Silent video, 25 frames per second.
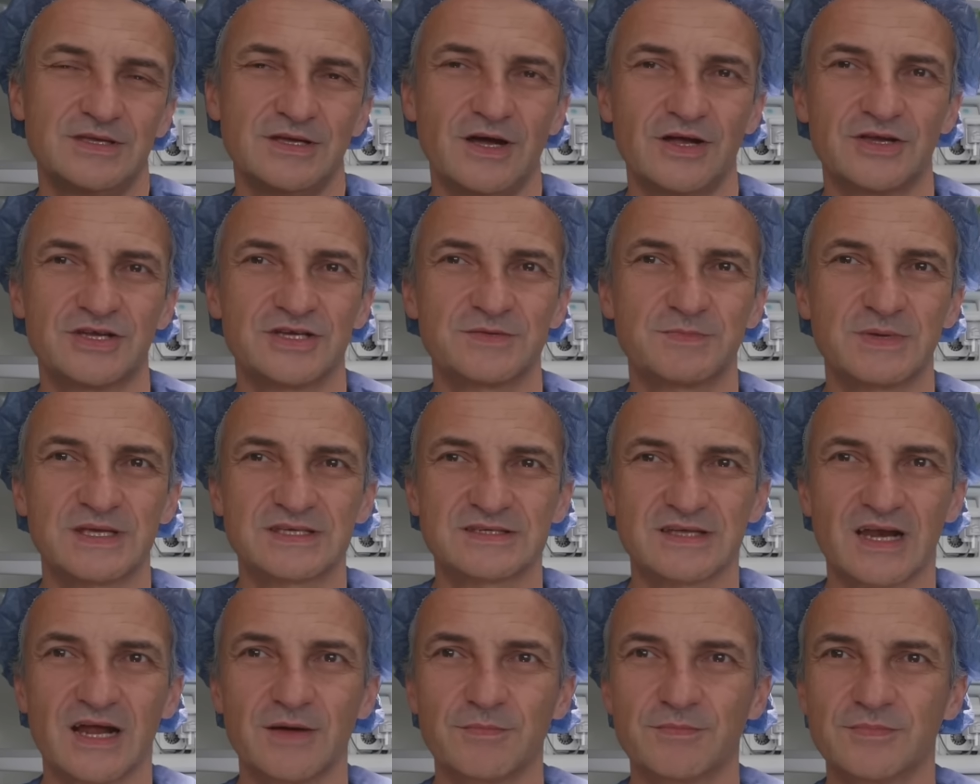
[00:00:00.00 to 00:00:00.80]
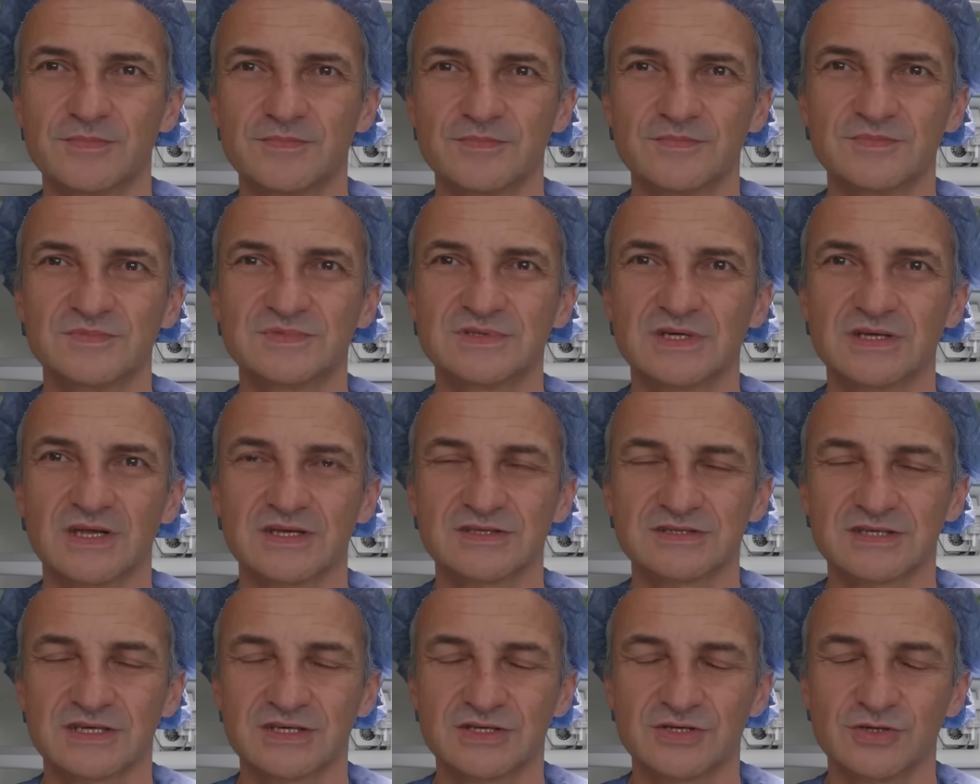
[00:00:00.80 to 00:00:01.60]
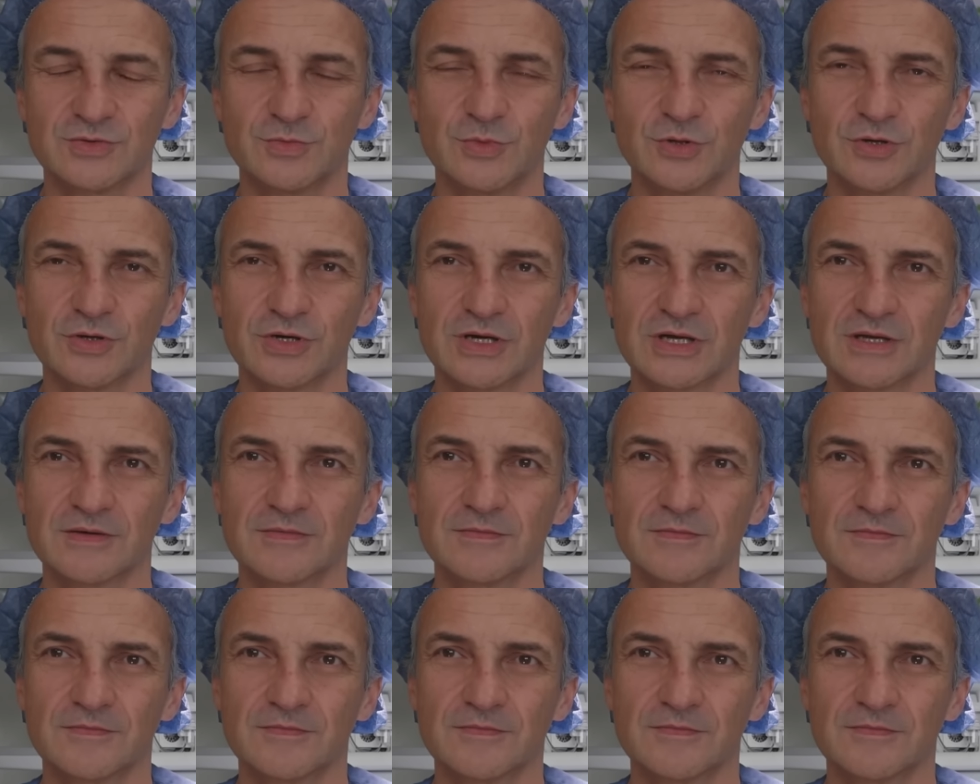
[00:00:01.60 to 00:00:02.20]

I just mix it up. Yeah, it doesn't get too boring.